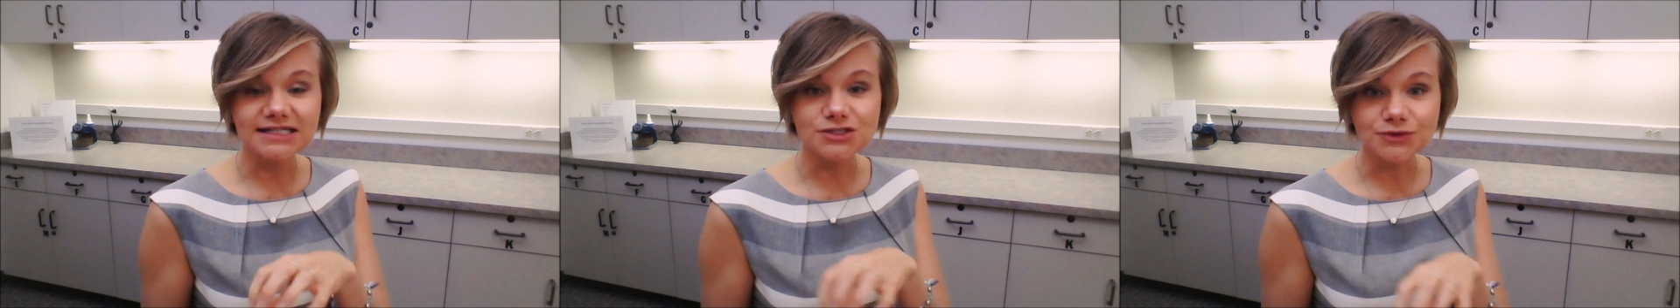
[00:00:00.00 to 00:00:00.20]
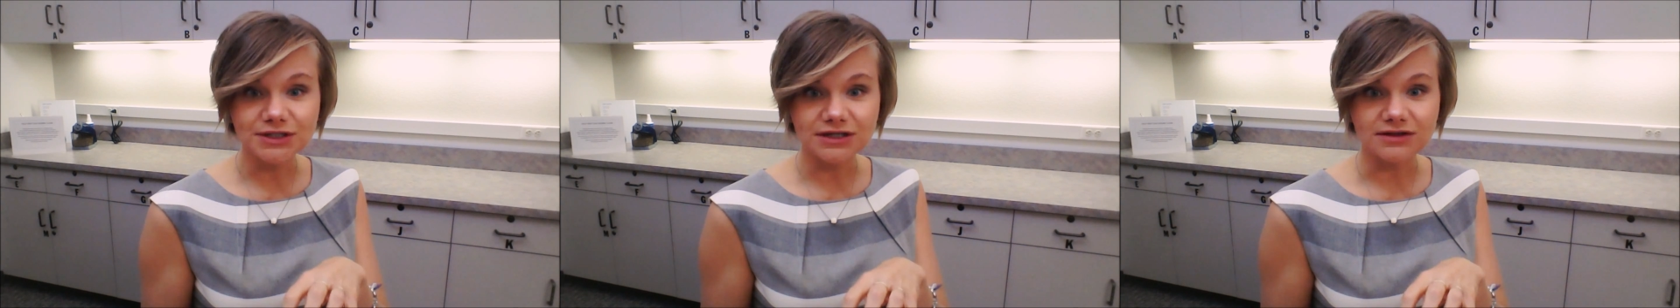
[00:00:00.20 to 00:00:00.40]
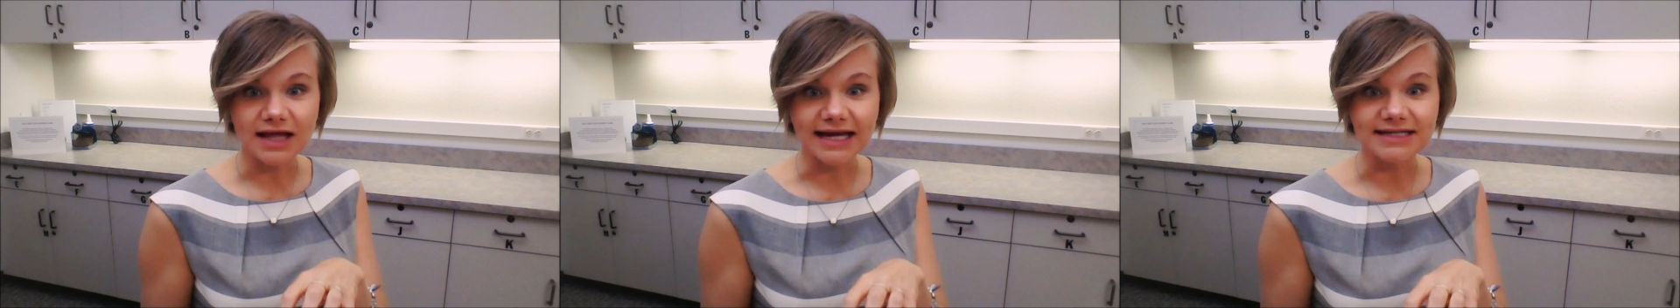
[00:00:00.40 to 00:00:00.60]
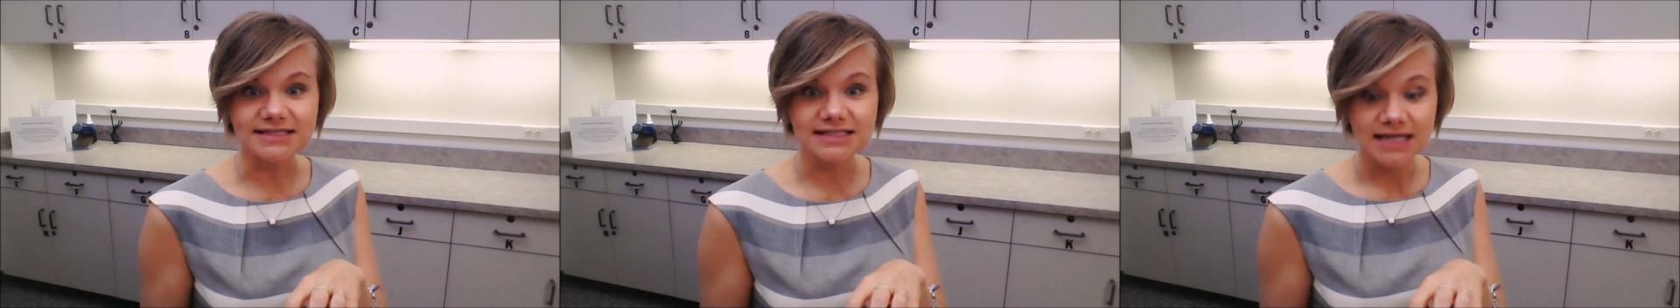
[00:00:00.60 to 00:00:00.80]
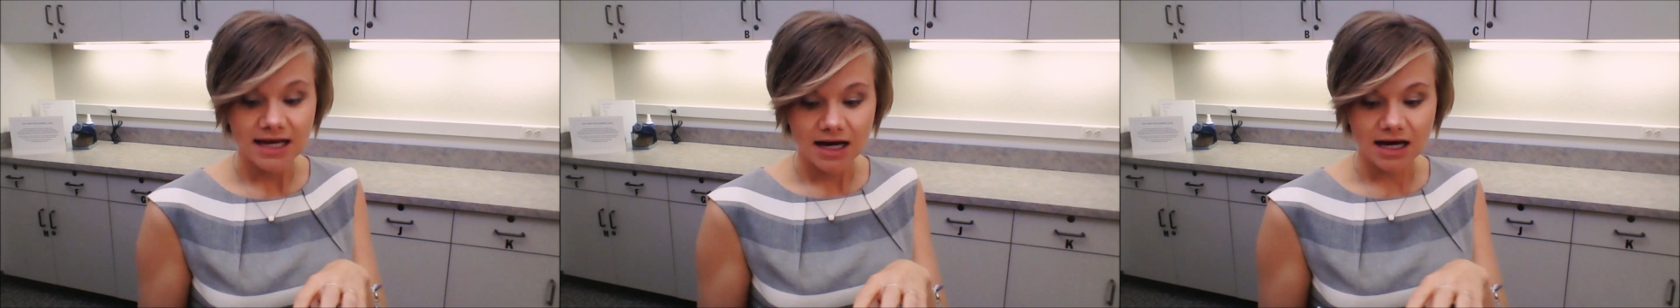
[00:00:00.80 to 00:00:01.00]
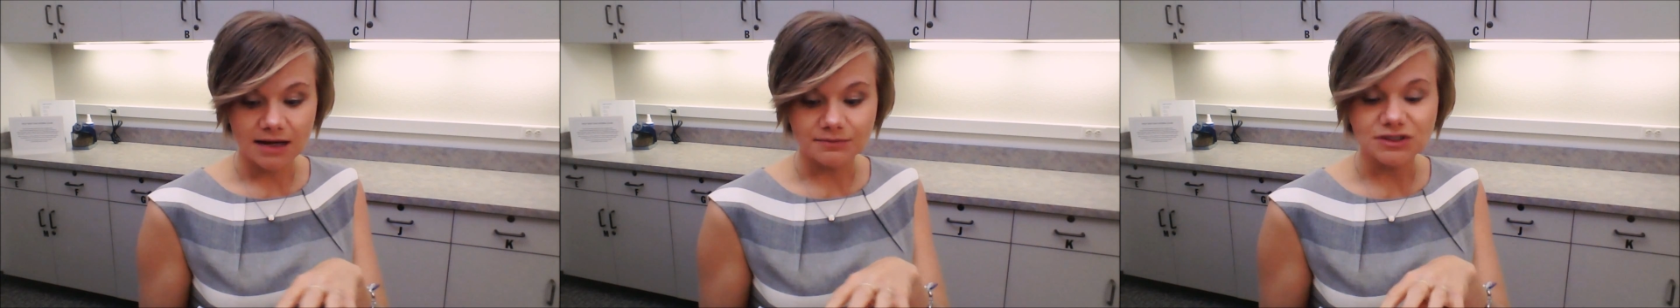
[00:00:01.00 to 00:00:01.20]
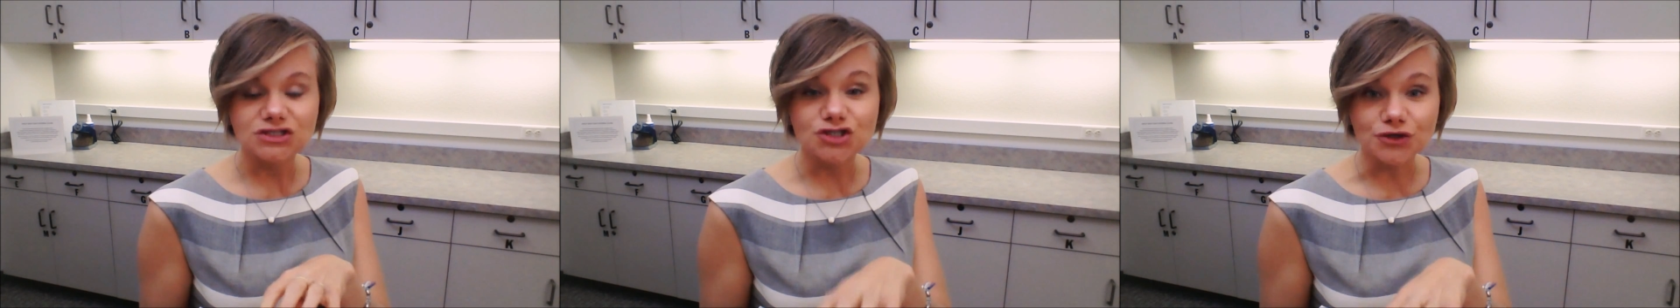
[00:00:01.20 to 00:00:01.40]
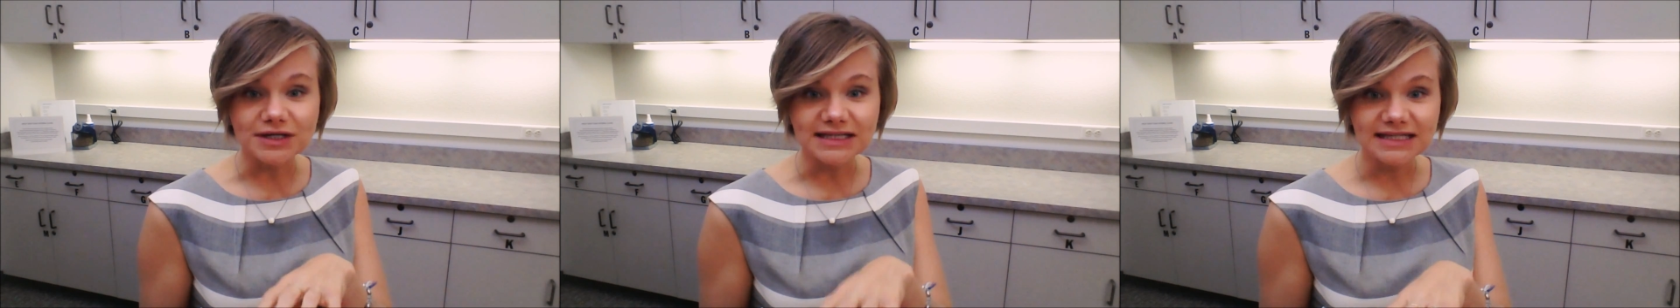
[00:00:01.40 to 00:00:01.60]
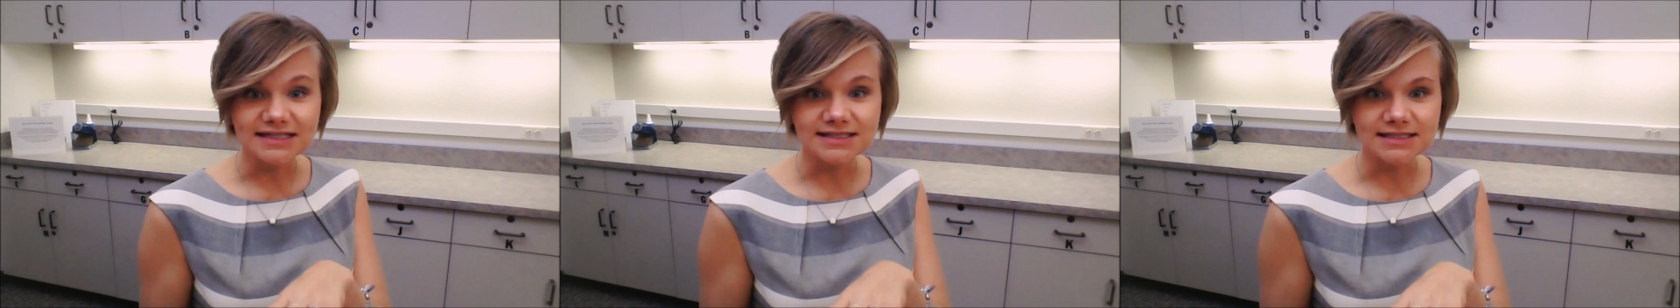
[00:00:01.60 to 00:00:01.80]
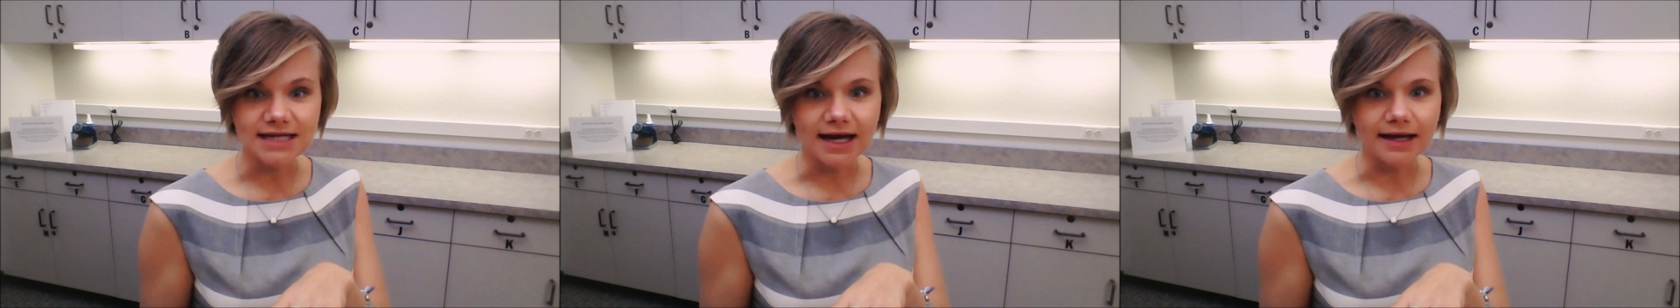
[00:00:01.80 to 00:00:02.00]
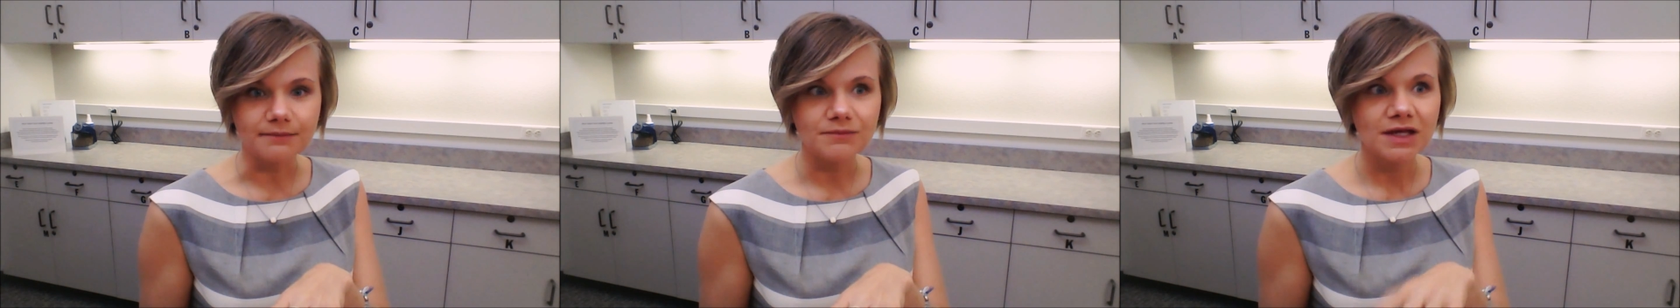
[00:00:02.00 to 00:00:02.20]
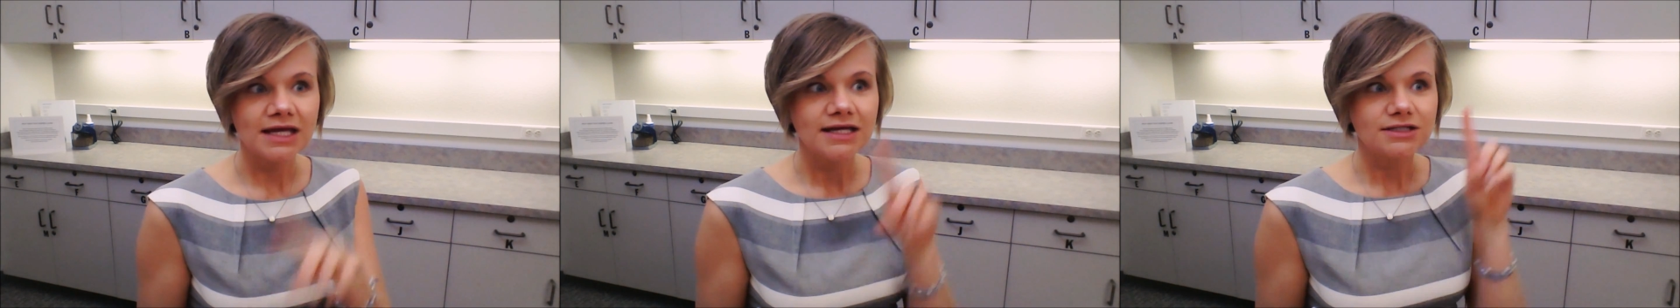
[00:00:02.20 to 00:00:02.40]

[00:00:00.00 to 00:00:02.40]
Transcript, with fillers: Israelites um, during this time.